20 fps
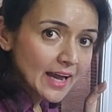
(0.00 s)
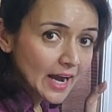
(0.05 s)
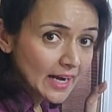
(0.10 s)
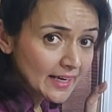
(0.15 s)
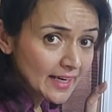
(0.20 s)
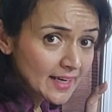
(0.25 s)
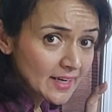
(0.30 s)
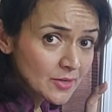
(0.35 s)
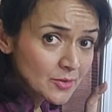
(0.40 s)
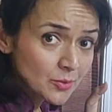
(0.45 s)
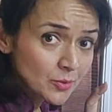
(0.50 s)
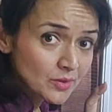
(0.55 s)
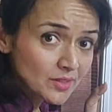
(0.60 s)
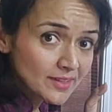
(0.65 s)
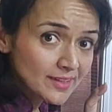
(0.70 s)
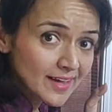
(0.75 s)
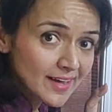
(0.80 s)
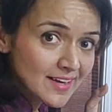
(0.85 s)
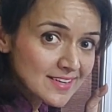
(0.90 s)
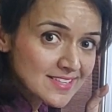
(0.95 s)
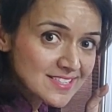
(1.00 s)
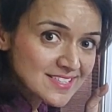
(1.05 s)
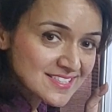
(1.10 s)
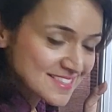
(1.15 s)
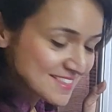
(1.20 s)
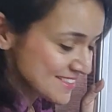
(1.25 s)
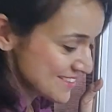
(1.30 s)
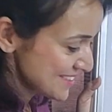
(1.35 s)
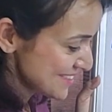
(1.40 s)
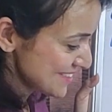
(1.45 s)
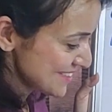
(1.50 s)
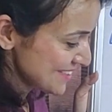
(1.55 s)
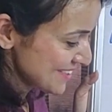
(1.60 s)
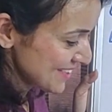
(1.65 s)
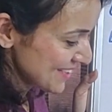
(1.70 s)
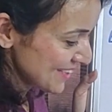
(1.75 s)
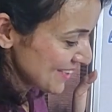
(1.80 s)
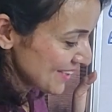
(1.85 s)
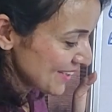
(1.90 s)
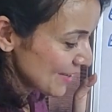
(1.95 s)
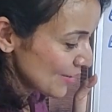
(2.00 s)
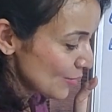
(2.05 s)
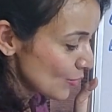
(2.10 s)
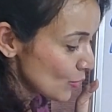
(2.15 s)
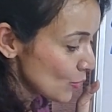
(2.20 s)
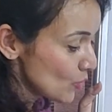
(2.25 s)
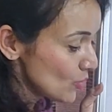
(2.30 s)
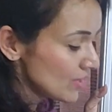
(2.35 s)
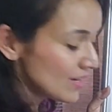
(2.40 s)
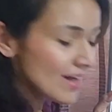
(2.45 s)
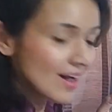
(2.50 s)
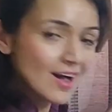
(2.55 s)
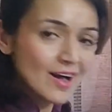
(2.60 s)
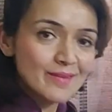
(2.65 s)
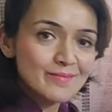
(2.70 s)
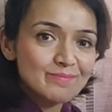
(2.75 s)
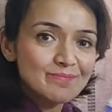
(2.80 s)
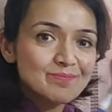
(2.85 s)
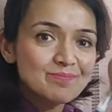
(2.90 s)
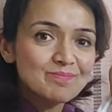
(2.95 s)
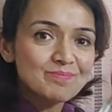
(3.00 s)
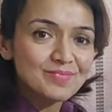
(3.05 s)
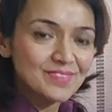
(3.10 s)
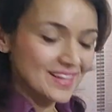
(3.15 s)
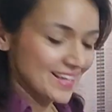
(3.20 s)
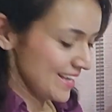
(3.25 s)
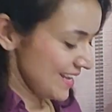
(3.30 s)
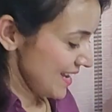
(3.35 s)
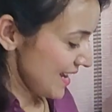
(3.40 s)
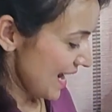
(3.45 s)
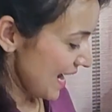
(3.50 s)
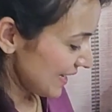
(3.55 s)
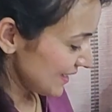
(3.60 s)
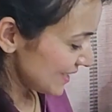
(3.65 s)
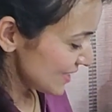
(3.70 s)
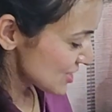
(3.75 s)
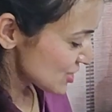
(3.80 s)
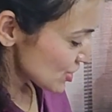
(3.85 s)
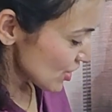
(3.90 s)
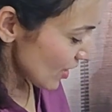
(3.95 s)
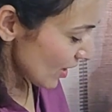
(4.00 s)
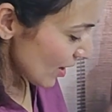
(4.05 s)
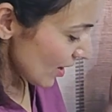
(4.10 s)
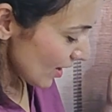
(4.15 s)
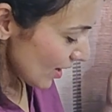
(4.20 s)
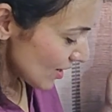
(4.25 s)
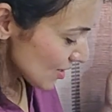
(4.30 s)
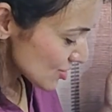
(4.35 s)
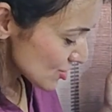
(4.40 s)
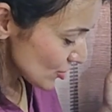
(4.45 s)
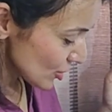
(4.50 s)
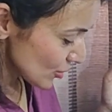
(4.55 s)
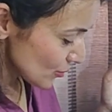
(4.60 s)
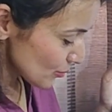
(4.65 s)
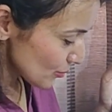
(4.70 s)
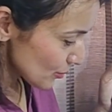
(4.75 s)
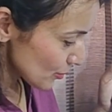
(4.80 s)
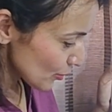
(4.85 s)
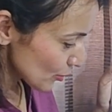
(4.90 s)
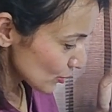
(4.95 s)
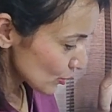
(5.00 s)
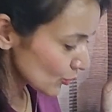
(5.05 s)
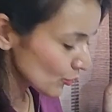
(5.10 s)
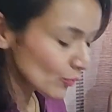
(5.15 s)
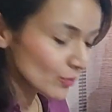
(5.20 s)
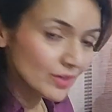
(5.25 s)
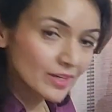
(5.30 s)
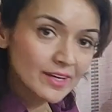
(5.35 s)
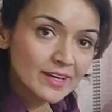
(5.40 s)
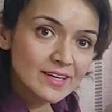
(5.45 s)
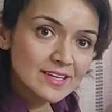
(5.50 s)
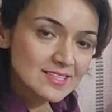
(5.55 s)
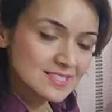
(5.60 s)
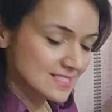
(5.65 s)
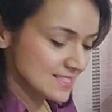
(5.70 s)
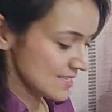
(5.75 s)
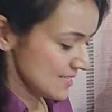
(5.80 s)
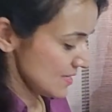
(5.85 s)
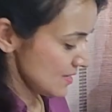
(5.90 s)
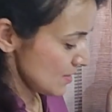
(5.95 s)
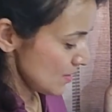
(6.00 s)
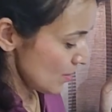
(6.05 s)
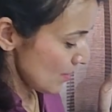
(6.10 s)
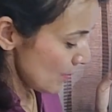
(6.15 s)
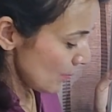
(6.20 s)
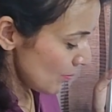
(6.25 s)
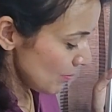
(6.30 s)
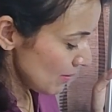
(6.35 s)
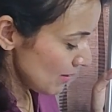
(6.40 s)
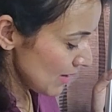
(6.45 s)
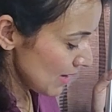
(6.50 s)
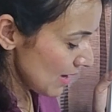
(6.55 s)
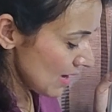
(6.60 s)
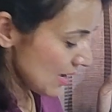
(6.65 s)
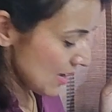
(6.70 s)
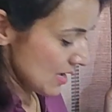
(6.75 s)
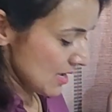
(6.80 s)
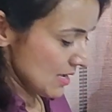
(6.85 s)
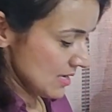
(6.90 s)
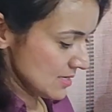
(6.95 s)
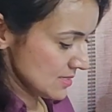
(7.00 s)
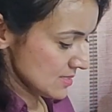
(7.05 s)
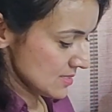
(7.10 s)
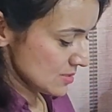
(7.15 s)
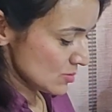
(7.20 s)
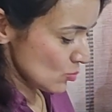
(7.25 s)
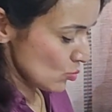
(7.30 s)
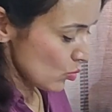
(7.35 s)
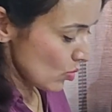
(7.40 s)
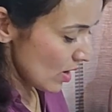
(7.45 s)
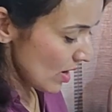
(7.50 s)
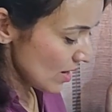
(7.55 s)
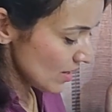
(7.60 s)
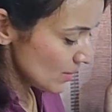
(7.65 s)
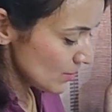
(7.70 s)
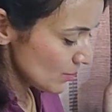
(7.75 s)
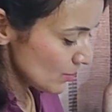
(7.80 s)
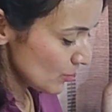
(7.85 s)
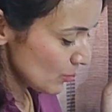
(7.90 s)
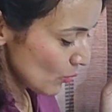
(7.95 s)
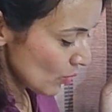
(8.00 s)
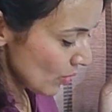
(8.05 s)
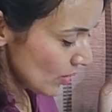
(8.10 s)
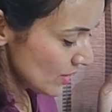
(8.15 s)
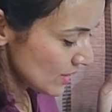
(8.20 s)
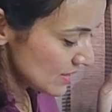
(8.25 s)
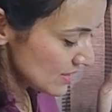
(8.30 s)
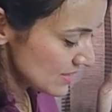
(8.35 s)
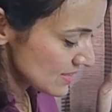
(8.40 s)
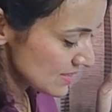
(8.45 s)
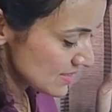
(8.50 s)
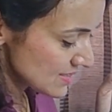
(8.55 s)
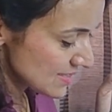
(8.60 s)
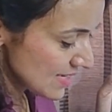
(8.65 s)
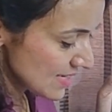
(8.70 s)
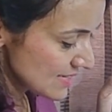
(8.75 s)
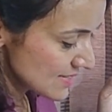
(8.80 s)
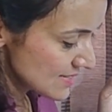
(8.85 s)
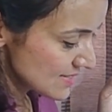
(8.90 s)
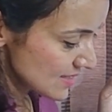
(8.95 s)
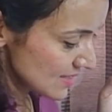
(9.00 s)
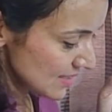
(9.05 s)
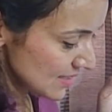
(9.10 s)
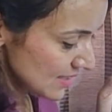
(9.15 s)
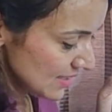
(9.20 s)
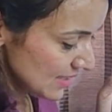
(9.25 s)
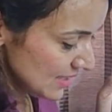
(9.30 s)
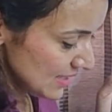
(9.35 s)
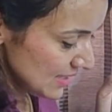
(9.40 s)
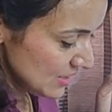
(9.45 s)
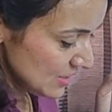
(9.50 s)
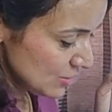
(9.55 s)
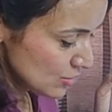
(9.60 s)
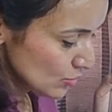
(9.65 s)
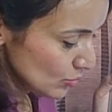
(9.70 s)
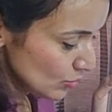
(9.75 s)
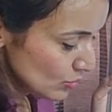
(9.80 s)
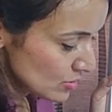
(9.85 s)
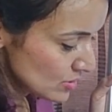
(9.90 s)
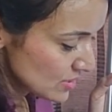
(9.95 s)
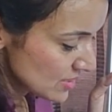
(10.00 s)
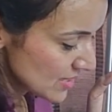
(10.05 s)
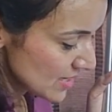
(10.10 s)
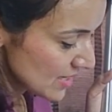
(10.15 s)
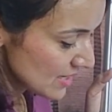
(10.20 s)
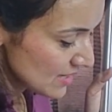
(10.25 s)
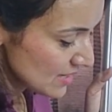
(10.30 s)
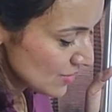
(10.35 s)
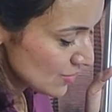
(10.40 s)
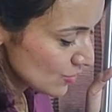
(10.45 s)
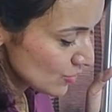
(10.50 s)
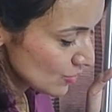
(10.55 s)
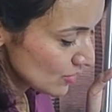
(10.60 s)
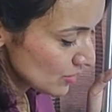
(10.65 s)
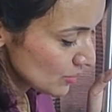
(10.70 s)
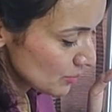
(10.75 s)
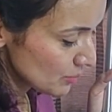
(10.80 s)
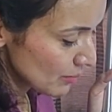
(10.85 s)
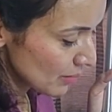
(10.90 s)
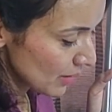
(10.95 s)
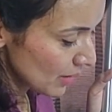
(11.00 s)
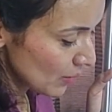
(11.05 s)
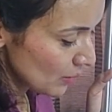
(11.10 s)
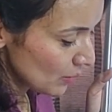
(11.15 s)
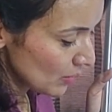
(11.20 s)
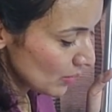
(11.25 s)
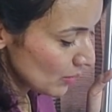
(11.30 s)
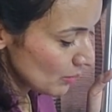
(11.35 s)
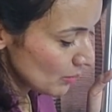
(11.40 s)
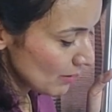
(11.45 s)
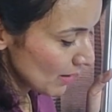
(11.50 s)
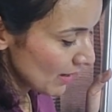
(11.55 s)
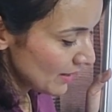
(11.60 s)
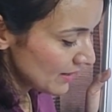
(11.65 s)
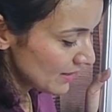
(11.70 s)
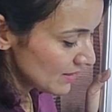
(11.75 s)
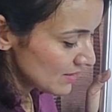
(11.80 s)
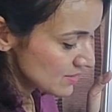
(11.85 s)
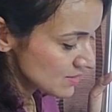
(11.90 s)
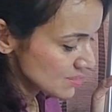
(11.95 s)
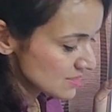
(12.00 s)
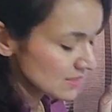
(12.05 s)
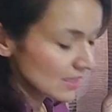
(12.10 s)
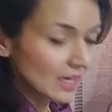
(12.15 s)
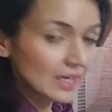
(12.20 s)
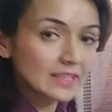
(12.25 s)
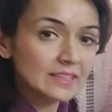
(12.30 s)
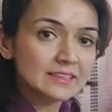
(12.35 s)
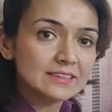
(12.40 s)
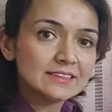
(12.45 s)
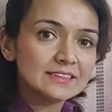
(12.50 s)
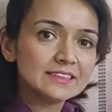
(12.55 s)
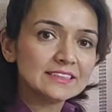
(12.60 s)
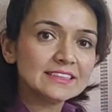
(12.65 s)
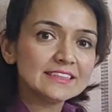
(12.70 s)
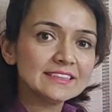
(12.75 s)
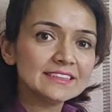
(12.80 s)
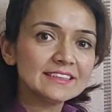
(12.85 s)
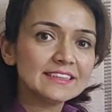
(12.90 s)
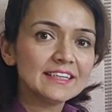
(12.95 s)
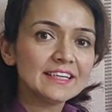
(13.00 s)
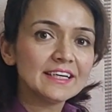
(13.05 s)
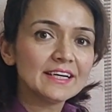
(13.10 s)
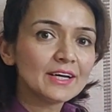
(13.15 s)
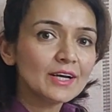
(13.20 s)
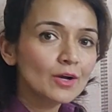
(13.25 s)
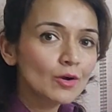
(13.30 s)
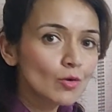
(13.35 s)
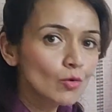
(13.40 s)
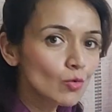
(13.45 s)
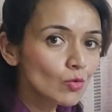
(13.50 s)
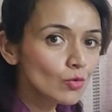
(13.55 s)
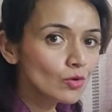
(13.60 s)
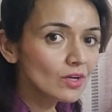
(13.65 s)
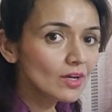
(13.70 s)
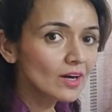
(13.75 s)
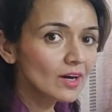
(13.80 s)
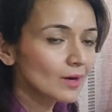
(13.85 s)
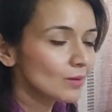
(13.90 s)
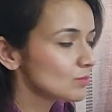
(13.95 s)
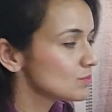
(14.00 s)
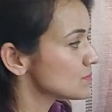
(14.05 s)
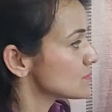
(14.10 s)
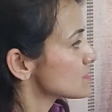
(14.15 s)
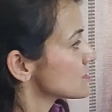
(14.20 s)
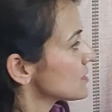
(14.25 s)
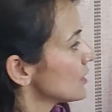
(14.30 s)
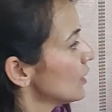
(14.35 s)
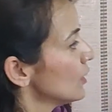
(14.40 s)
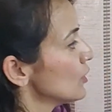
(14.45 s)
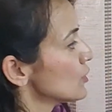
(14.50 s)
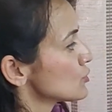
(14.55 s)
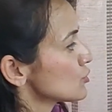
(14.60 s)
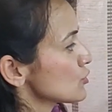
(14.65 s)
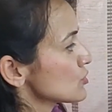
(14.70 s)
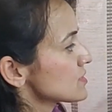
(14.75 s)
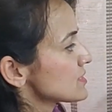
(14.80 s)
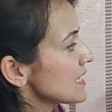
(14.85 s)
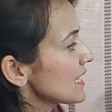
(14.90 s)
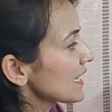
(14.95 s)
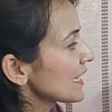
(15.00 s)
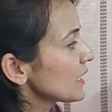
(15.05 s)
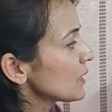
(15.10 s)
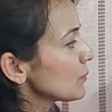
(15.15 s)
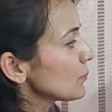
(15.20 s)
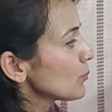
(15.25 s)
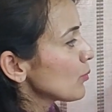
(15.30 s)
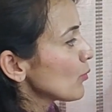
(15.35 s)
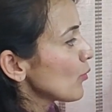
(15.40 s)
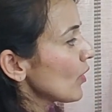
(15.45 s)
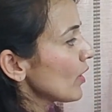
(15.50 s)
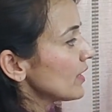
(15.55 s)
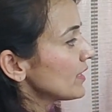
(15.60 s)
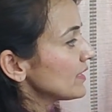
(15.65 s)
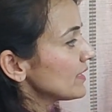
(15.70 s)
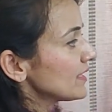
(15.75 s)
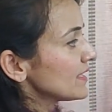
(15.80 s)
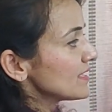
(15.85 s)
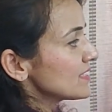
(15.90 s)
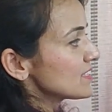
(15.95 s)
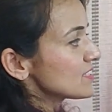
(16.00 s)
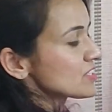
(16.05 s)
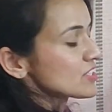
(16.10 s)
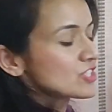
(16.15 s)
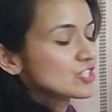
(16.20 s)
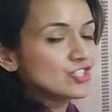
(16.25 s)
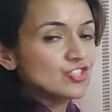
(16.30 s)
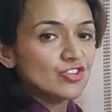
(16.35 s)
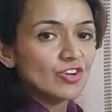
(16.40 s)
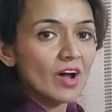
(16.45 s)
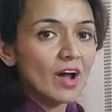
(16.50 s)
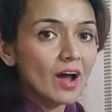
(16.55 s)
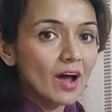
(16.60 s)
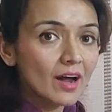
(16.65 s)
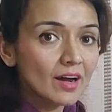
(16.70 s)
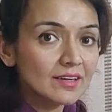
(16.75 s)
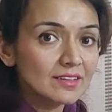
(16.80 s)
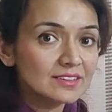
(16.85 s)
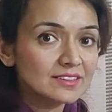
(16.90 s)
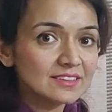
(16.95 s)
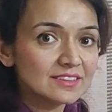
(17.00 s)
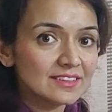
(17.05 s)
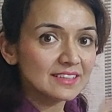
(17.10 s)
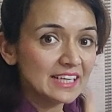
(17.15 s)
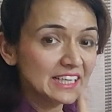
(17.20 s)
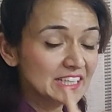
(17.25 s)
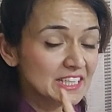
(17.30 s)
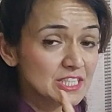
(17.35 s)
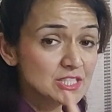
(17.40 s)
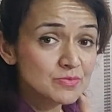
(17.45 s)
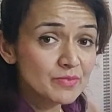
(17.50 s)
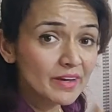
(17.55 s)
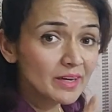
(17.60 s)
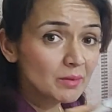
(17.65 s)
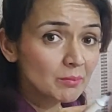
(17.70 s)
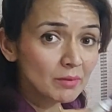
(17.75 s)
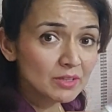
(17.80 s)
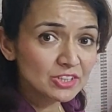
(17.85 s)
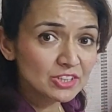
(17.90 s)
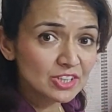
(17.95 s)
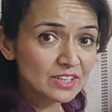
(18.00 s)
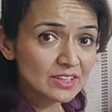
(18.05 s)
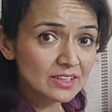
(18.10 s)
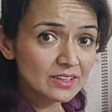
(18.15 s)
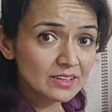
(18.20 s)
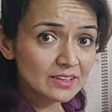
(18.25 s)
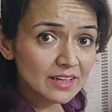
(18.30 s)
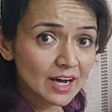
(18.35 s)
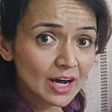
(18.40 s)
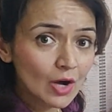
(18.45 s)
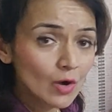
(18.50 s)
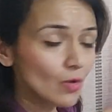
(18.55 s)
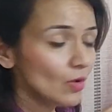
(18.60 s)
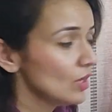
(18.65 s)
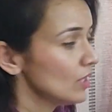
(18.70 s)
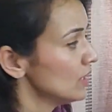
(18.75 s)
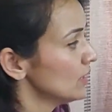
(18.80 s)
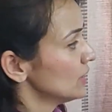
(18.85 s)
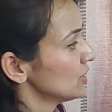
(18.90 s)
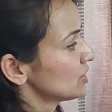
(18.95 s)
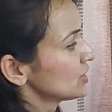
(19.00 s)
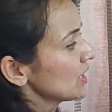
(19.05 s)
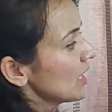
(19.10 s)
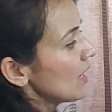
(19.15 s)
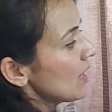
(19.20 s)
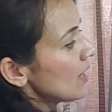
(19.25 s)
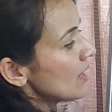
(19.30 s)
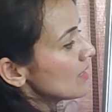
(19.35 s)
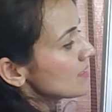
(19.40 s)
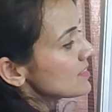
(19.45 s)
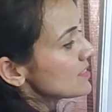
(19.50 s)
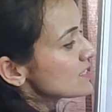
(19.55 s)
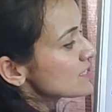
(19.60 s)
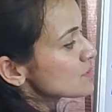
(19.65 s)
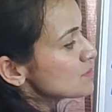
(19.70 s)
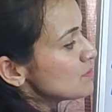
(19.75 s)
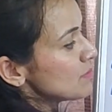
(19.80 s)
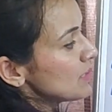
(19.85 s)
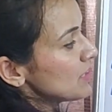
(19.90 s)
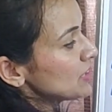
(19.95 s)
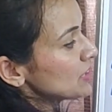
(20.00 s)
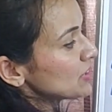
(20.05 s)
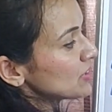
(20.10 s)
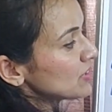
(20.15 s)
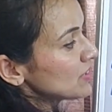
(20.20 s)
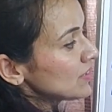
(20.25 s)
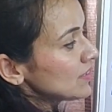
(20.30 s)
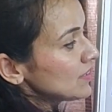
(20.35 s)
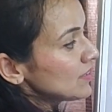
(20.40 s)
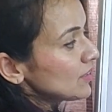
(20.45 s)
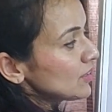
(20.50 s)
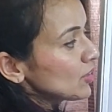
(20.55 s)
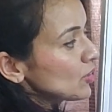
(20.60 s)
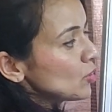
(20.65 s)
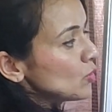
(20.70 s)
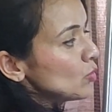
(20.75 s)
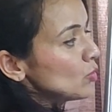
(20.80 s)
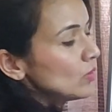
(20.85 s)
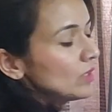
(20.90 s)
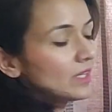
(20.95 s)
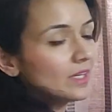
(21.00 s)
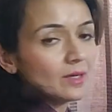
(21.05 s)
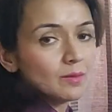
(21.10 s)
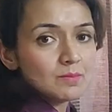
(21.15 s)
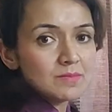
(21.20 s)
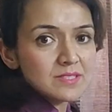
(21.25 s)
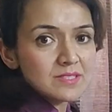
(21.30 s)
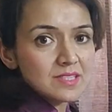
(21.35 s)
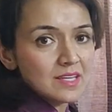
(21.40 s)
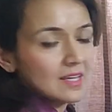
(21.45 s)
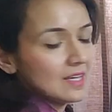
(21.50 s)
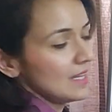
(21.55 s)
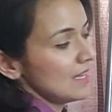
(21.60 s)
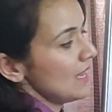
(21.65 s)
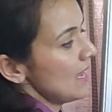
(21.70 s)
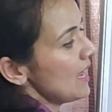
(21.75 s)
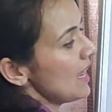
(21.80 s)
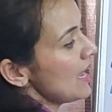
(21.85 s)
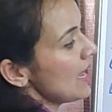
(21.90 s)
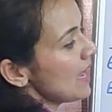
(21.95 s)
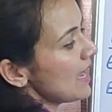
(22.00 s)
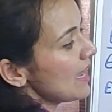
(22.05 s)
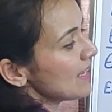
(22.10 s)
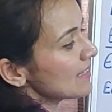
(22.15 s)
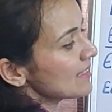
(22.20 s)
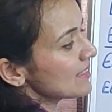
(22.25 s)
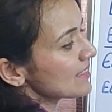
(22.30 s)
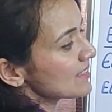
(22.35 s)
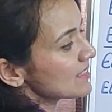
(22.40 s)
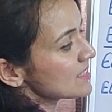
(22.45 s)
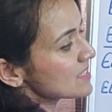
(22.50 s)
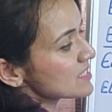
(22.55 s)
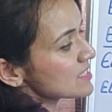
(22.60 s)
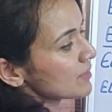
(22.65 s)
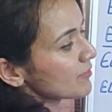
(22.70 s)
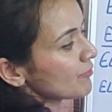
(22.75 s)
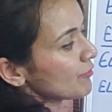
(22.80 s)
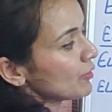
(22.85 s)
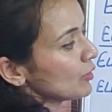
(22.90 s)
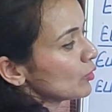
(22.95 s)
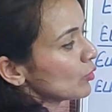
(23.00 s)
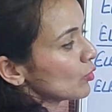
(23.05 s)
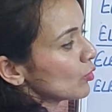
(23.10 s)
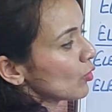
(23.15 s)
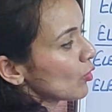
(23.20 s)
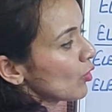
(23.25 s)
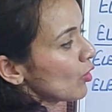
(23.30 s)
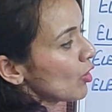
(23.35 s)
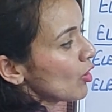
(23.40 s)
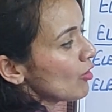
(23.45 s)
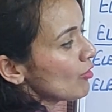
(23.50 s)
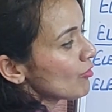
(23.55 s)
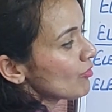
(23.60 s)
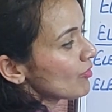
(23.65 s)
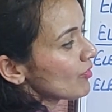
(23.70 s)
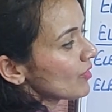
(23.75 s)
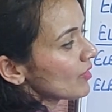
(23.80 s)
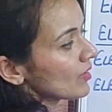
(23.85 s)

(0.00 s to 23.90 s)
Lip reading: and I denote it as coulomb. And the charge on proton is plus 1.6 into 10 to the power minus 19 coulombs. So second point is charge. It is very much clear now. Charge is measured in coulombs and it is the flow of